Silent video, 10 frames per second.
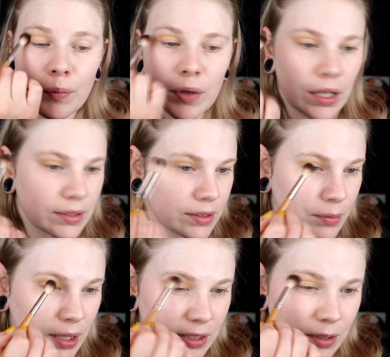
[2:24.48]

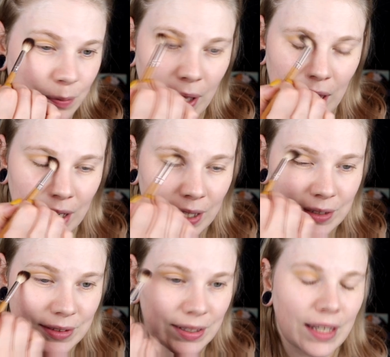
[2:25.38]
customized
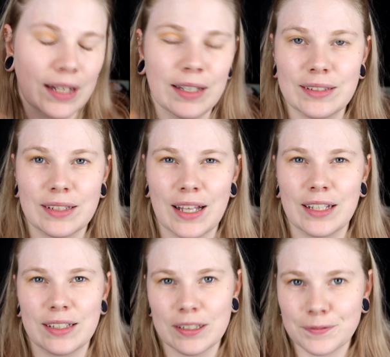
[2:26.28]
palette that is
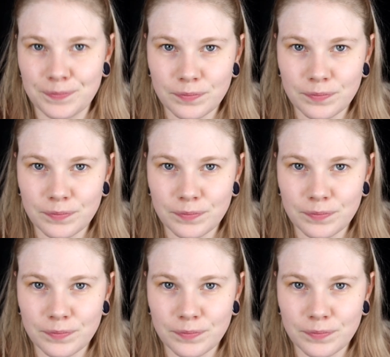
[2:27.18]
like